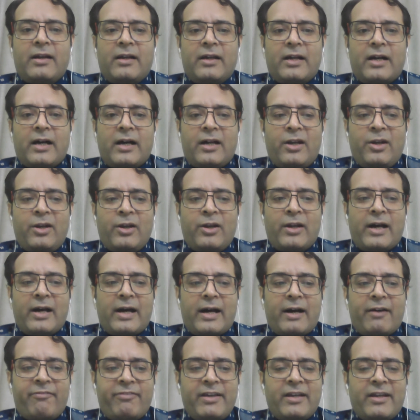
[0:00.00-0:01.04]
An
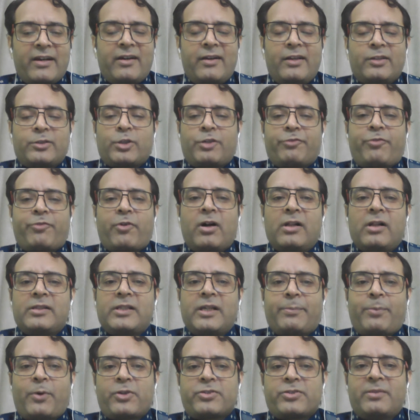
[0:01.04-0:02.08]
awareness of all
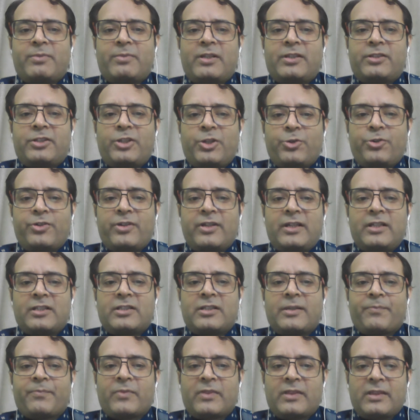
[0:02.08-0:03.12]
the possible theories